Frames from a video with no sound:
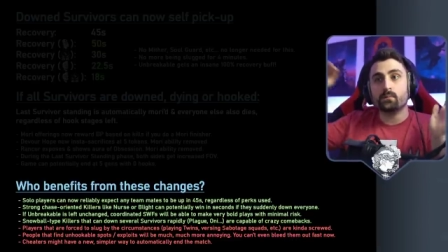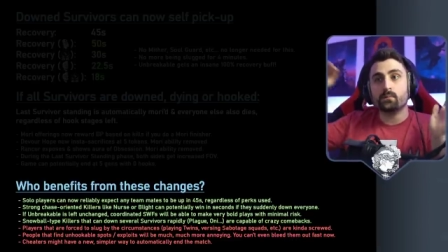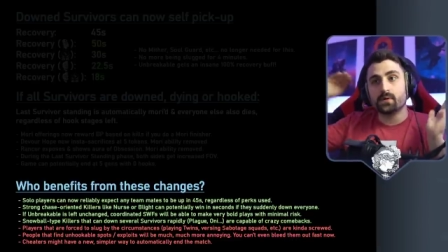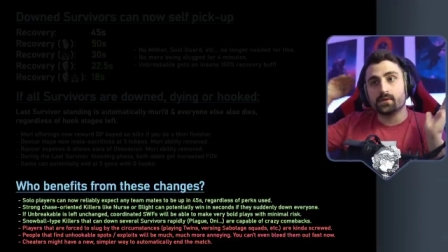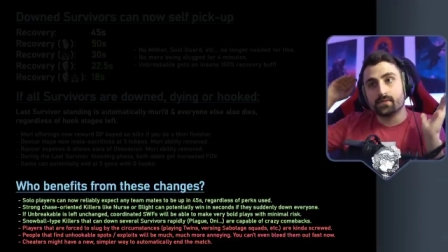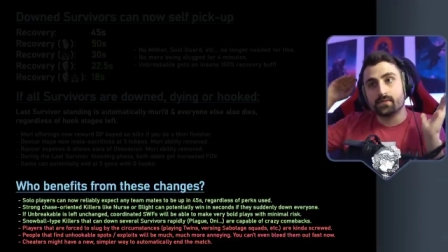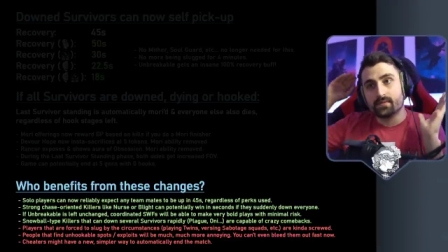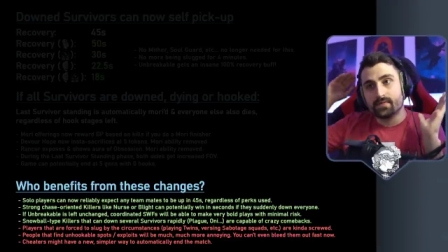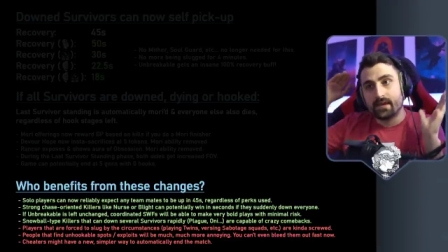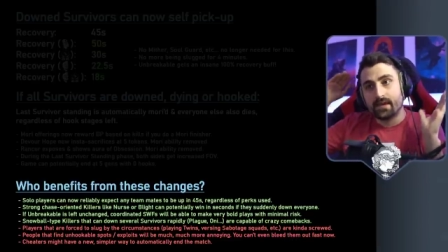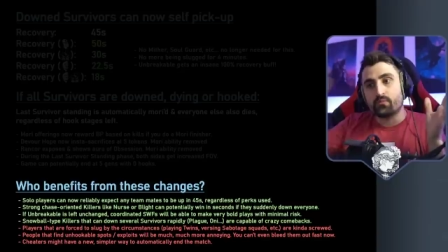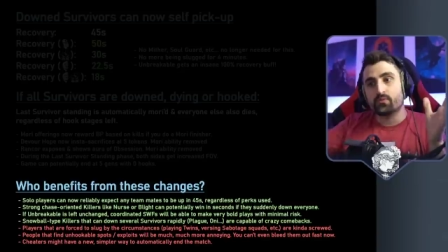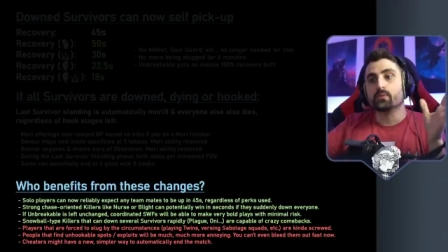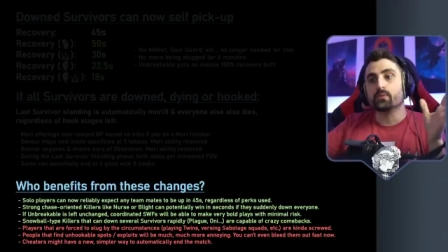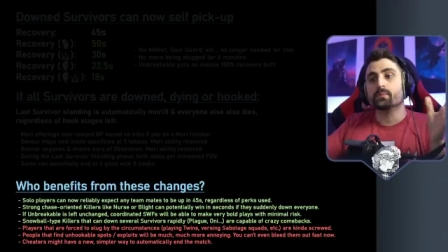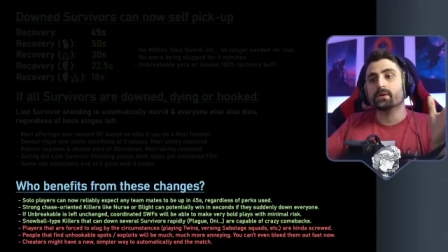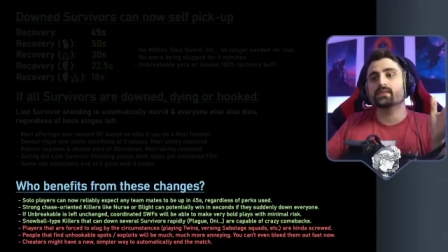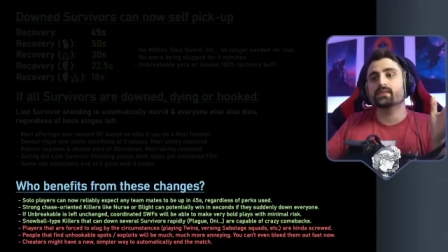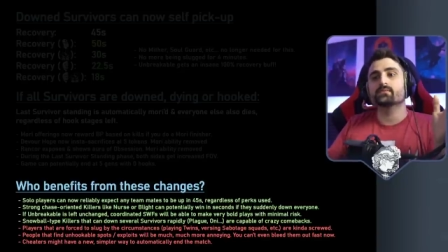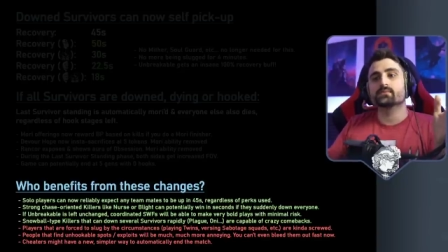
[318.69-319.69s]
but they
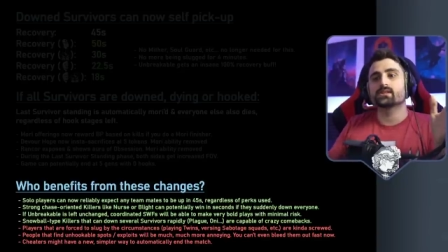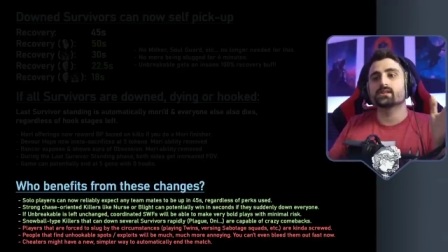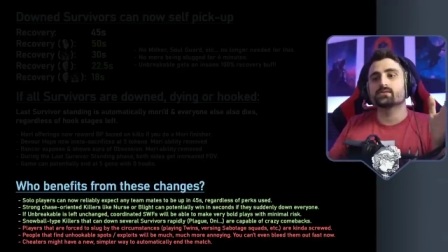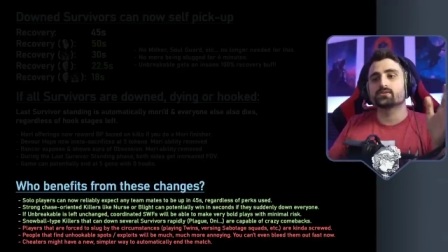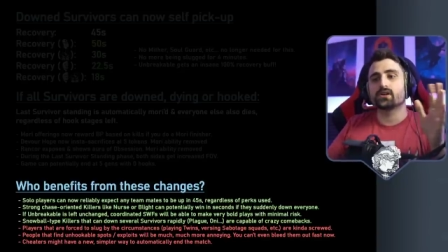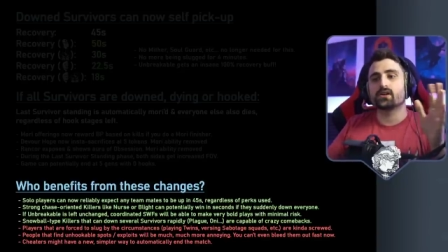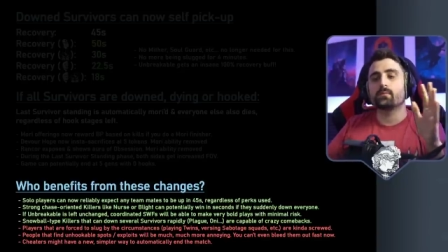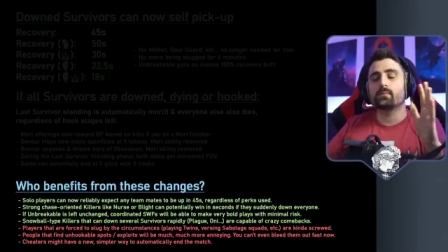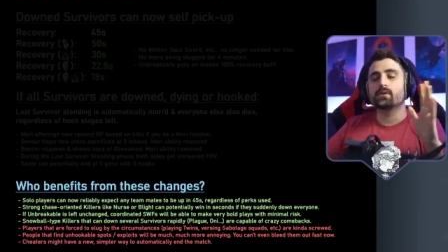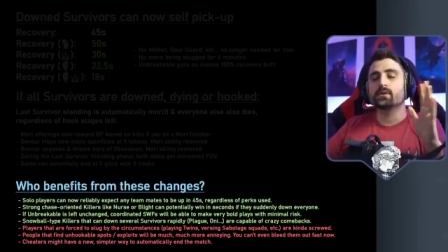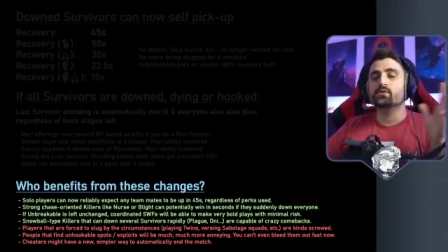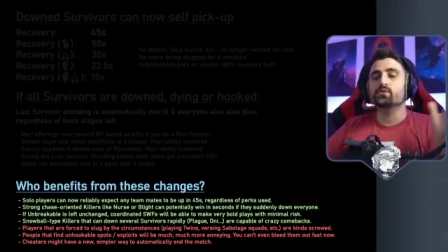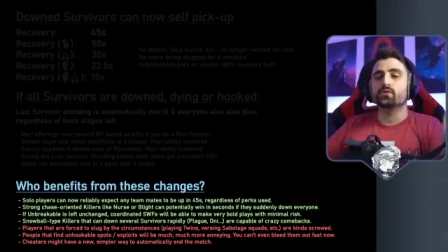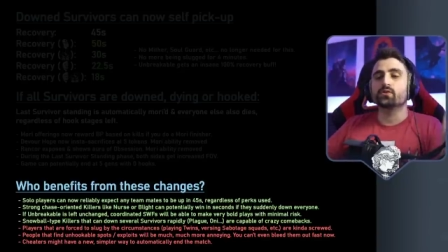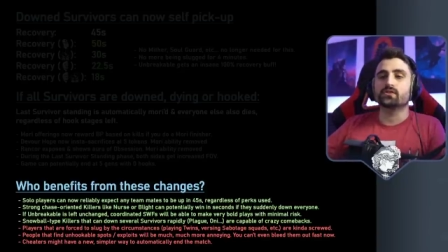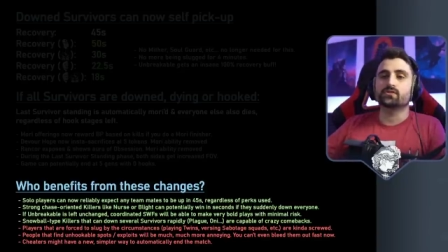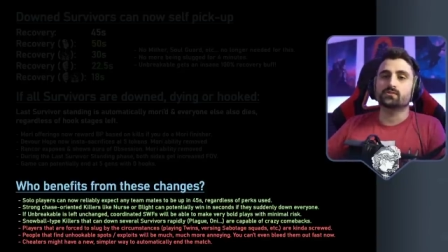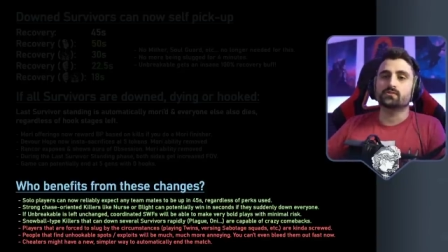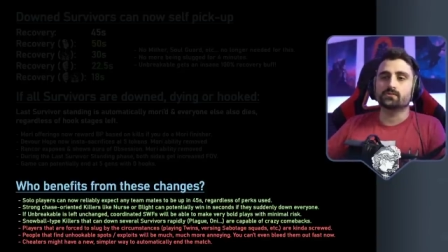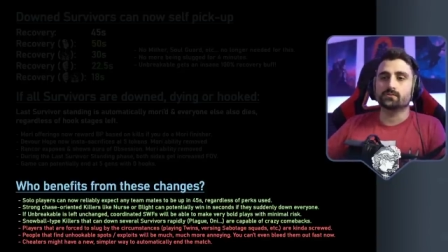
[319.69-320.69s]
will pick themselves up, and you don't
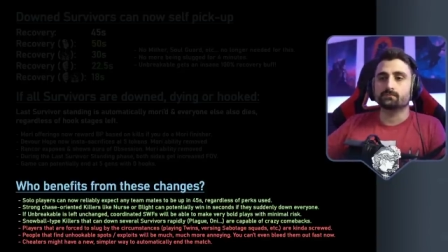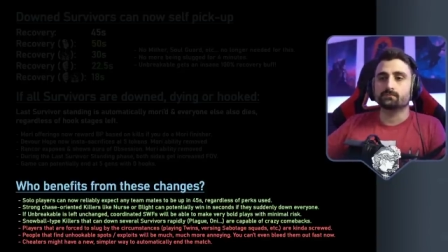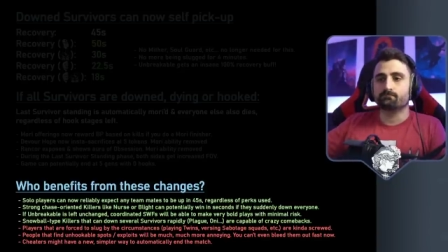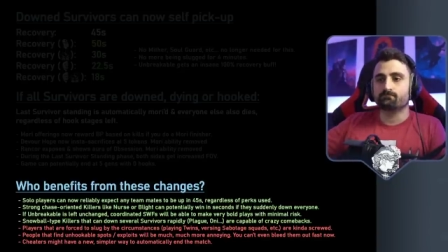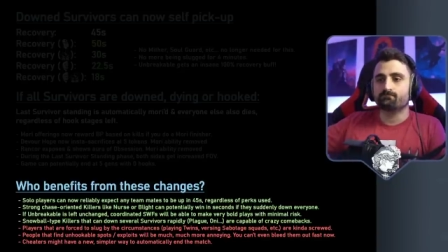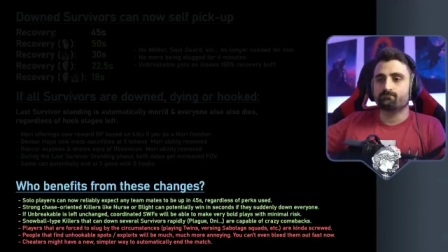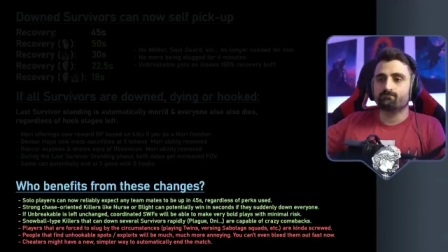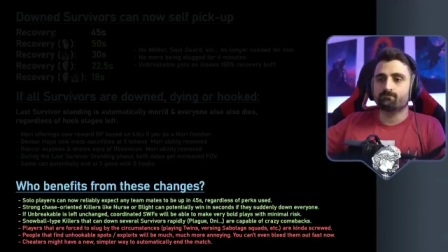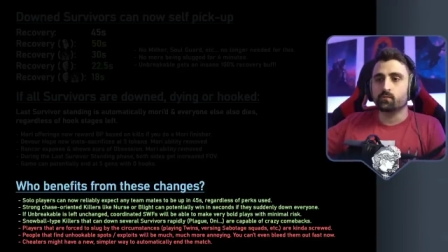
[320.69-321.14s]
need to